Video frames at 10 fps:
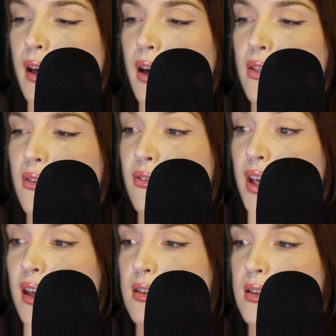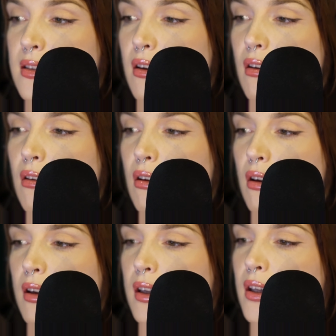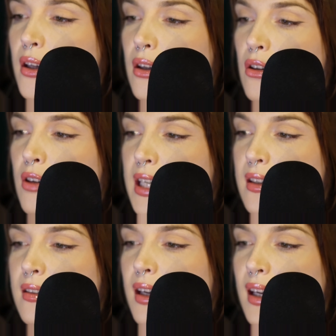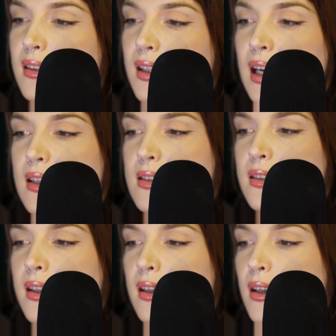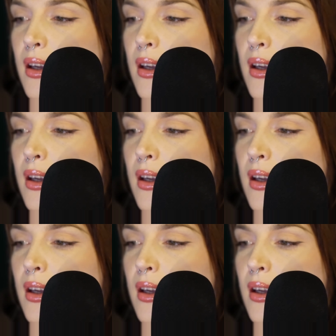and the face, green and ghastly,